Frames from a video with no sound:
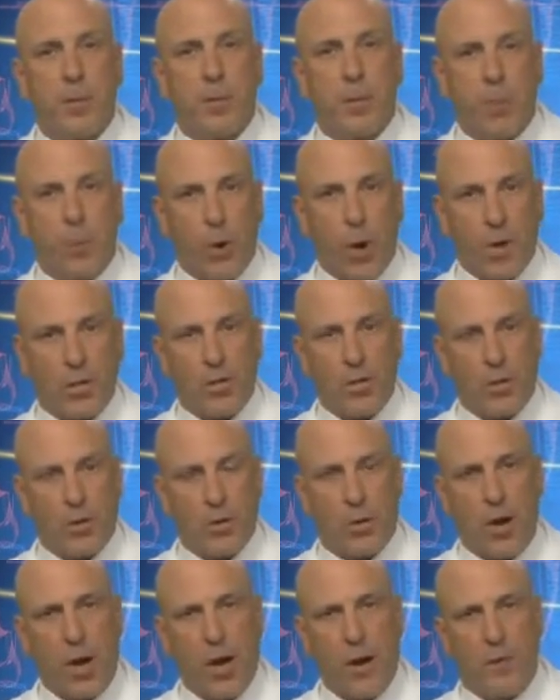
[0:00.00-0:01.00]
the BruxZir
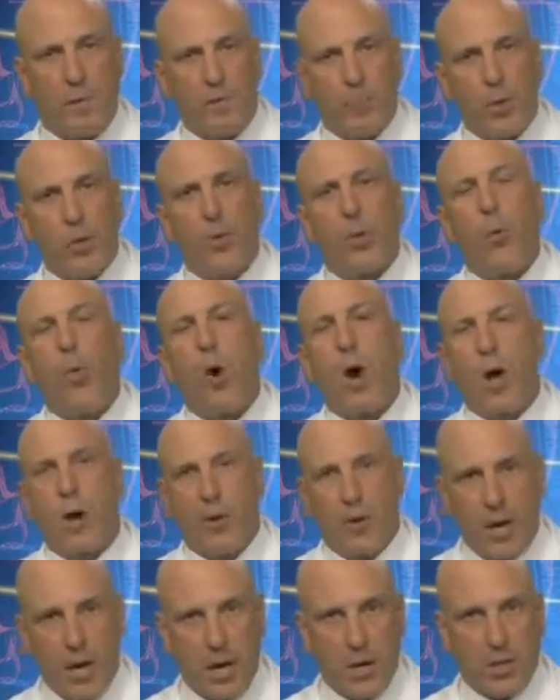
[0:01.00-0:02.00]
crown with a
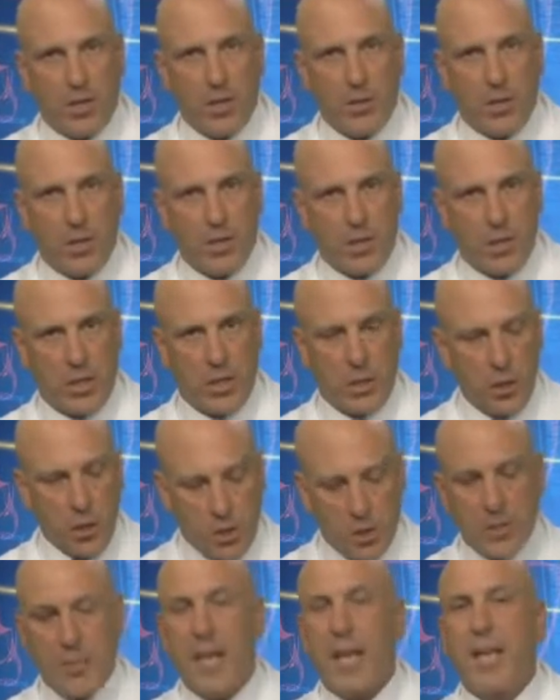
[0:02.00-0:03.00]
water and air syringe, it
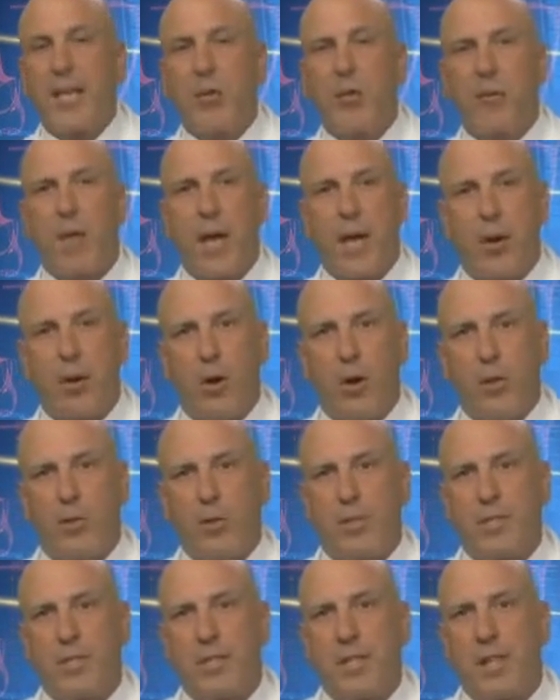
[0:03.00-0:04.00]
looks like you got all
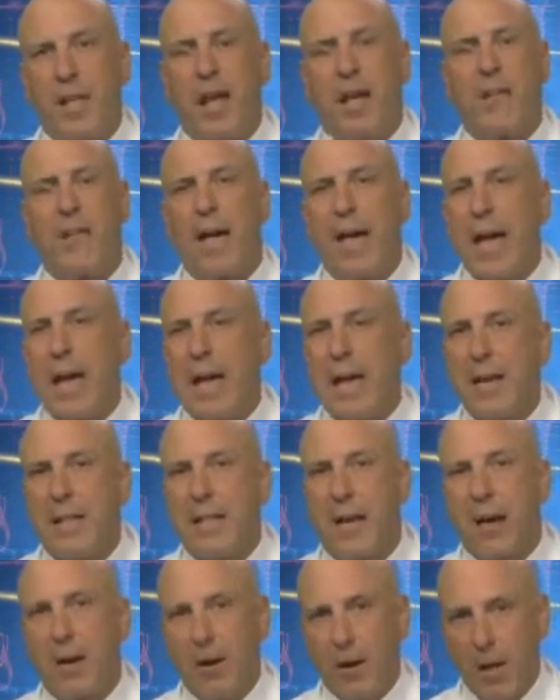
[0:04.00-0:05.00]
the saliva out of
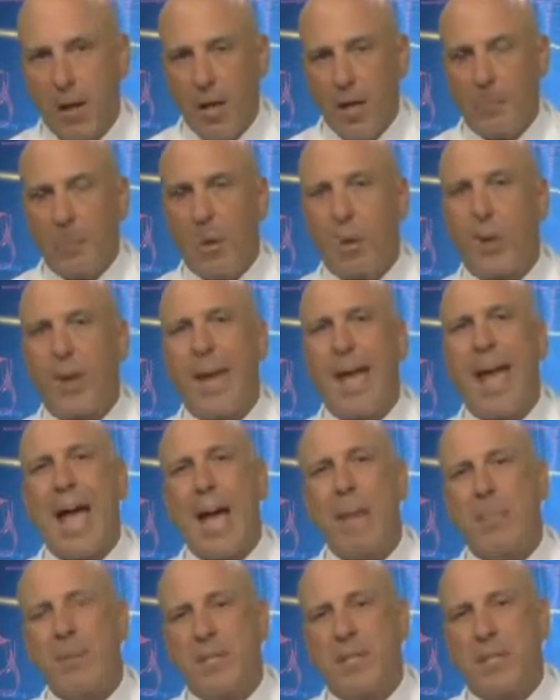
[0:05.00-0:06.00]
there. But what
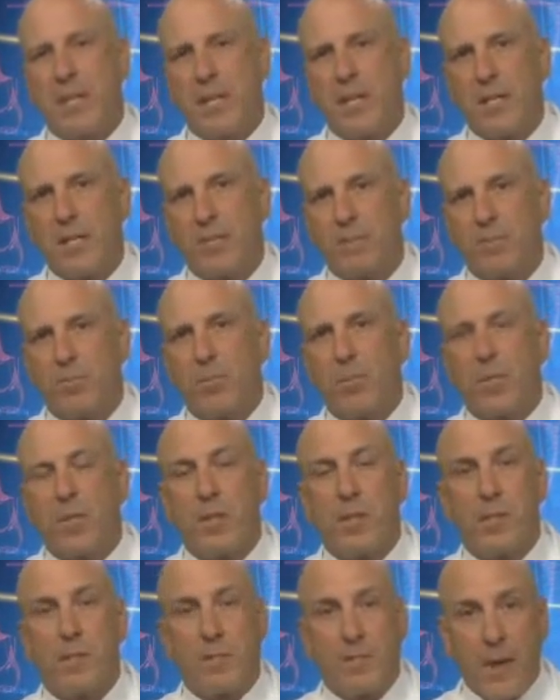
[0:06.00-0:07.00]
happens is
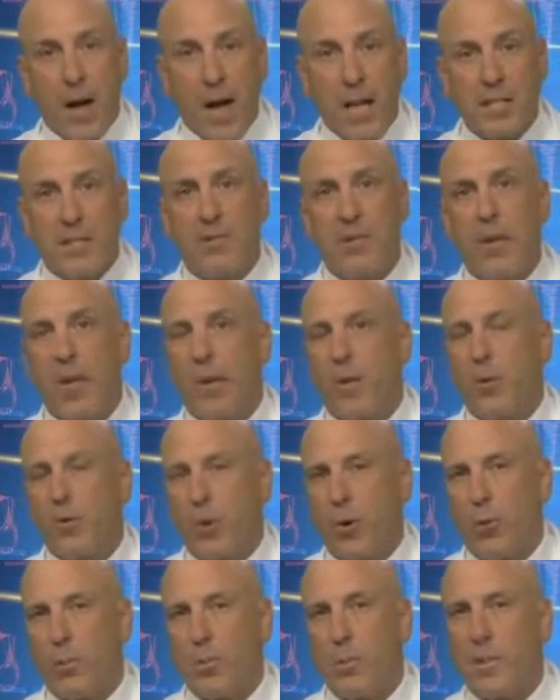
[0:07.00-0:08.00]
the phosphate
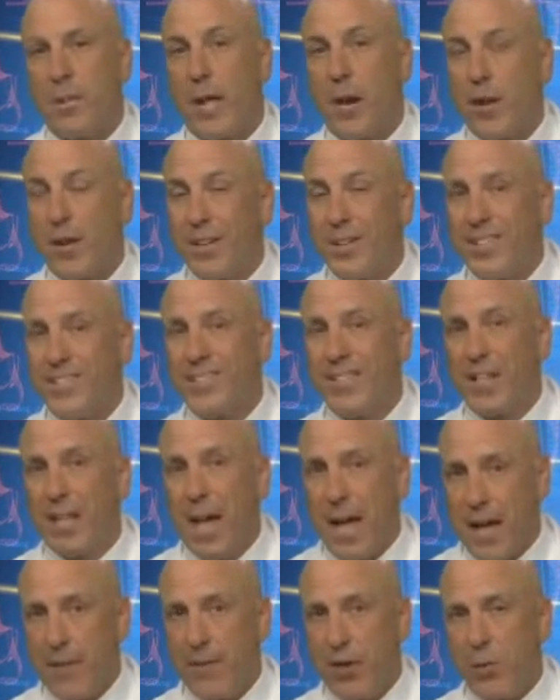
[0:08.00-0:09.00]
groups that are in
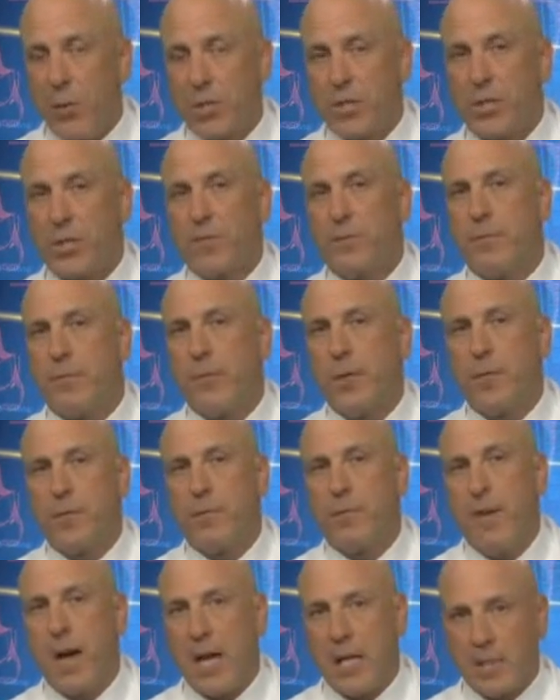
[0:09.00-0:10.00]
saliva, which is full
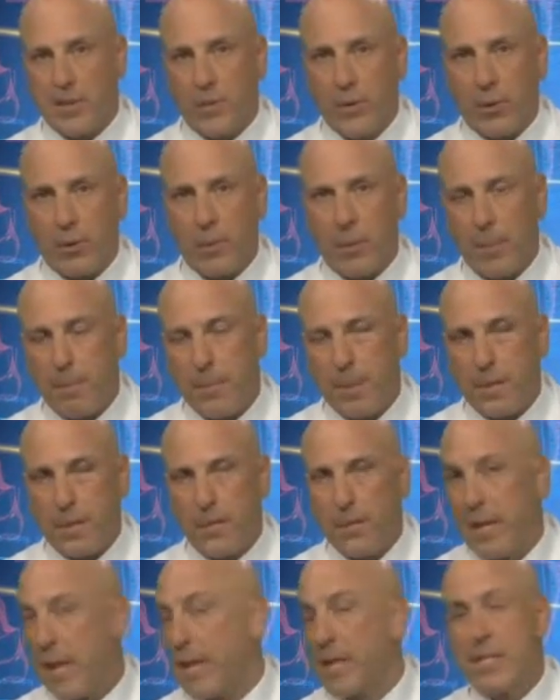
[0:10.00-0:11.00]
of
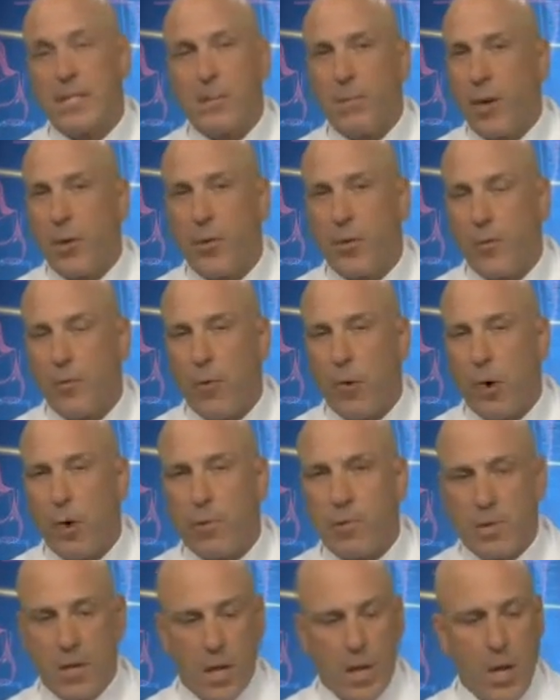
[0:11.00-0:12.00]
phospholipids and some other
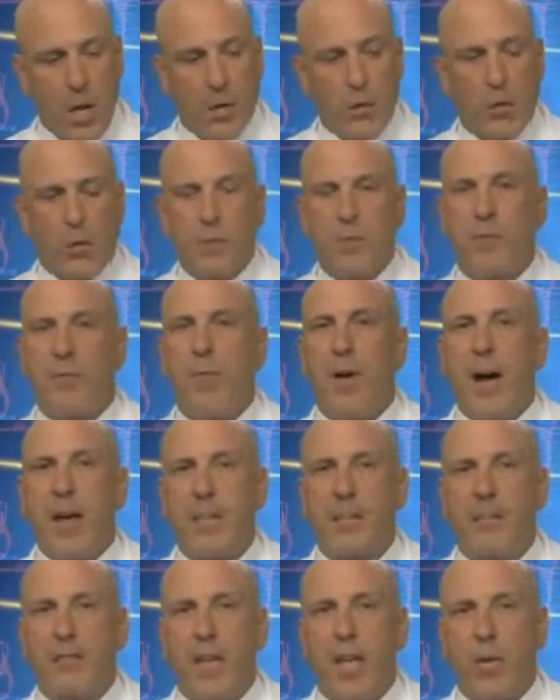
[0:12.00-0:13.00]
forms, those
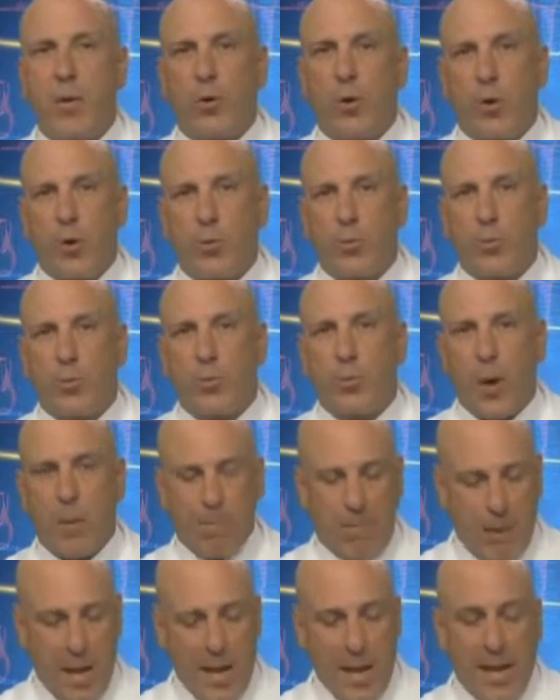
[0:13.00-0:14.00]
phosphate groups
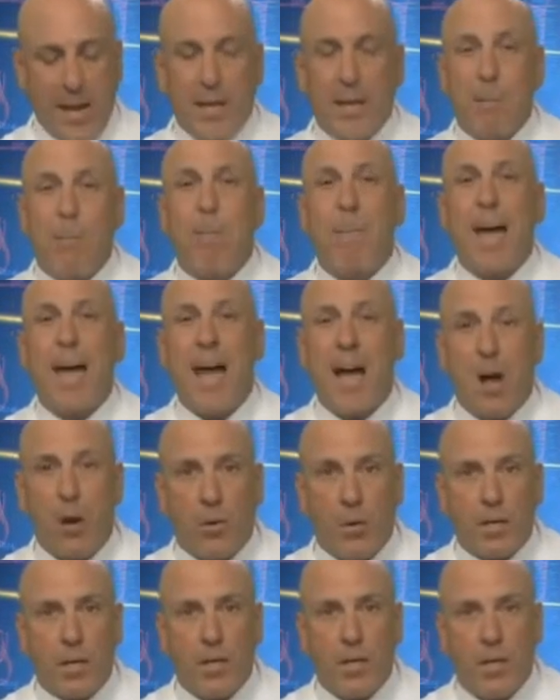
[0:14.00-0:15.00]
remain
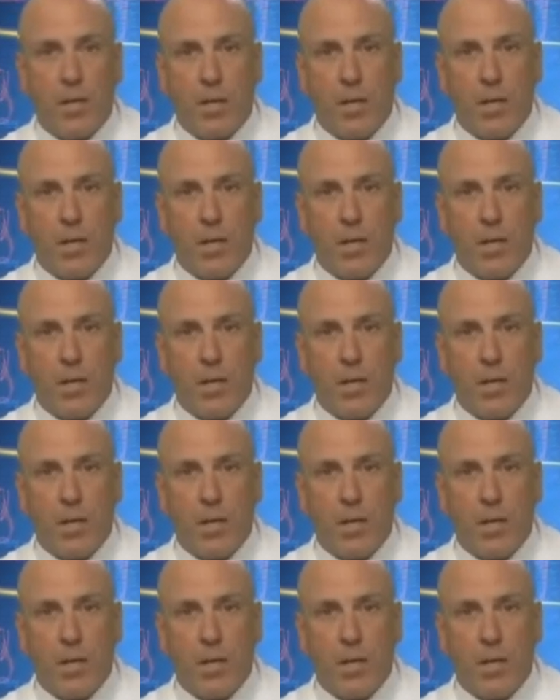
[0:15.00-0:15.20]
bound